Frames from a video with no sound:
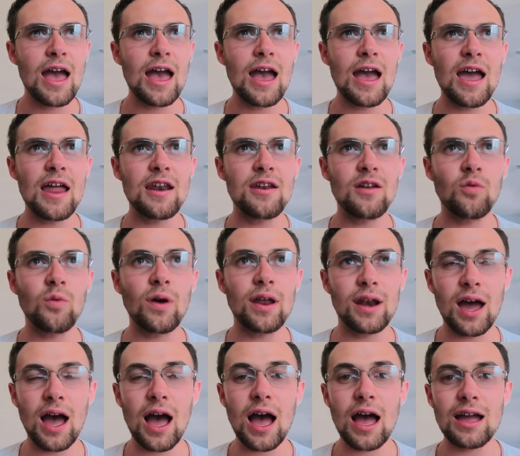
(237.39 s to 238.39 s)
and
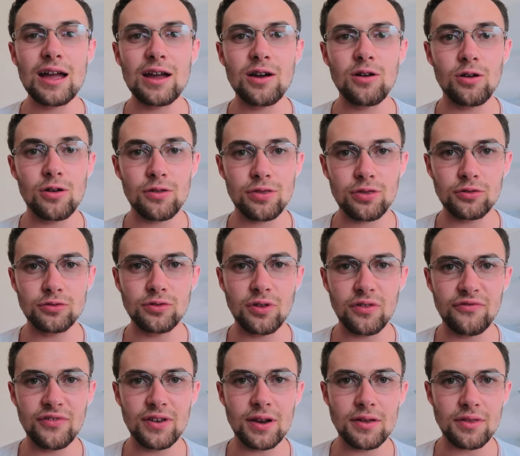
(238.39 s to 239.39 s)
when I saw
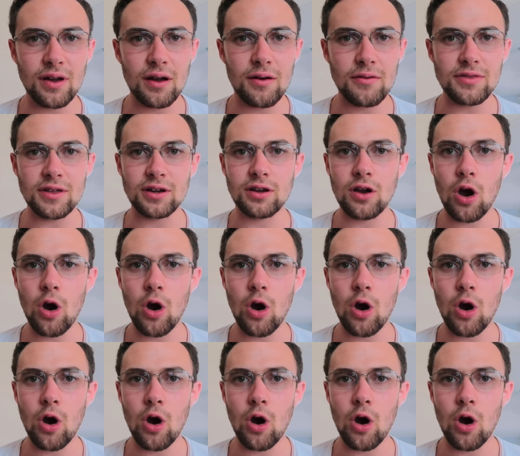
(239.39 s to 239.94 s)
those videos, I was like,